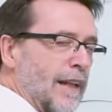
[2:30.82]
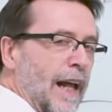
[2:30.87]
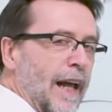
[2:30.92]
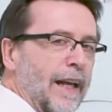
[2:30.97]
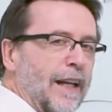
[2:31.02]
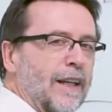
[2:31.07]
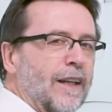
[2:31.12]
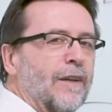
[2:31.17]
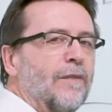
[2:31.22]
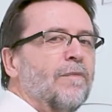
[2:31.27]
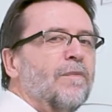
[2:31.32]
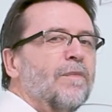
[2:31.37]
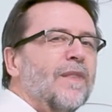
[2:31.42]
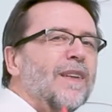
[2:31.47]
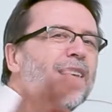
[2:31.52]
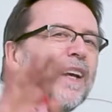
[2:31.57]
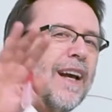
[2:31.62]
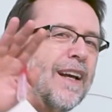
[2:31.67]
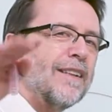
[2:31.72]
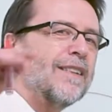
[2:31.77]
like
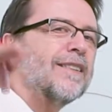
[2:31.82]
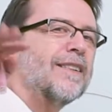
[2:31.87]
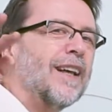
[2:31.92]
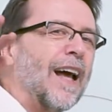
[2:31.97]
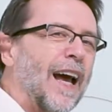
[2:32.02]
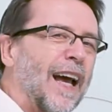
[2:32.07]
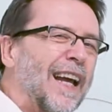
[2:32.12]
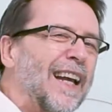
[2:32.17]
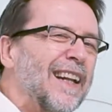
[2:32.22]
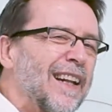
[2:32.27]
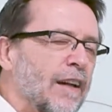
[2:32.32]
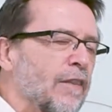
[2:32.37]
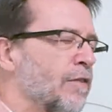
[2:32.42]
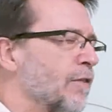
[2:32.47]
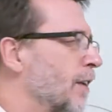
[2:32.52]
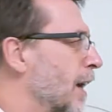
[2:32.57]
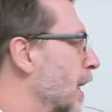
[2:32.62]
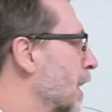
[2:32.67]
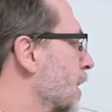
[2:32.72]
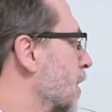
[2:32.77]
a side
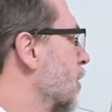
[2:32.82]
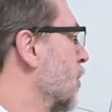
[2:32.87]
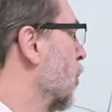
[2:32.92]
effect,